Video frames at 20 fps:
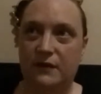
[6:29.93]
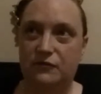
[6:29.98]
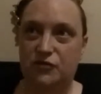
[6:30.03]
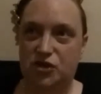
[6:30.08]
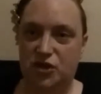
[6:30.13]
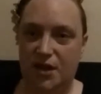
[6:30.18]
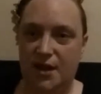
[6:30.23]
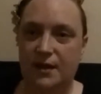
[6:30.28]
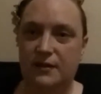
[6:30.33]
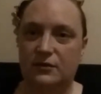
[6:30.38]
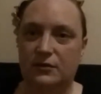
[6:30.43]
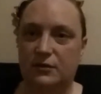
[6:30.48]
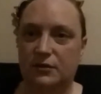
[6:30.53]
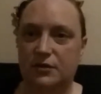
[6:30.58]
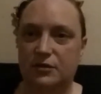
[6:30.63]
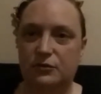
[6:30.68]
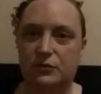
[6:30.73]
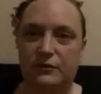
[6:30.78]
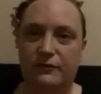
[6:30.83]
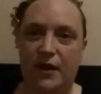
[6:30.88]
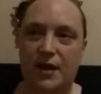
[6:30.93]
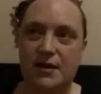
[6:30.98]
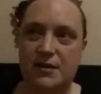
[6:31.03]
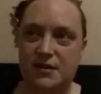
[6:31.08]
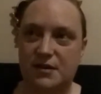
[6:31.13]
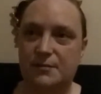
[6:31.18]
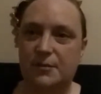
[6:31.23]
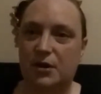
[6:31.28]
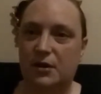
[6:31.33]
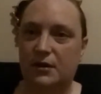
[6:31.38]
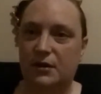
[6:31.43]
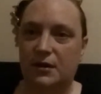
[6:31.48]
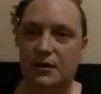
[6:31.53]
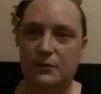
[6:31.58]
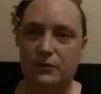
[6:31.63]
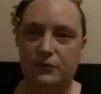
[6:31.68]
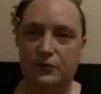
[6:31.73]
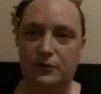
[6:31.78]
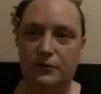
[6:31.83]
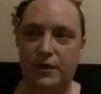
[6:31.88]
channeled, who have had a spirit come
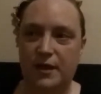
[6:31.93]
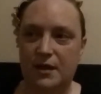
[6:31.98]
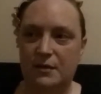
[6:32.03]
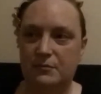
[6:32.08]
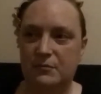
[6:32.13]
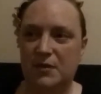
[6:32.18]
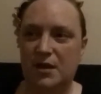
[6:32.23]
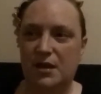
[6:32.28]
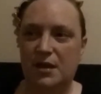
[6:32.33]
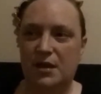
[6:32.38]
through them,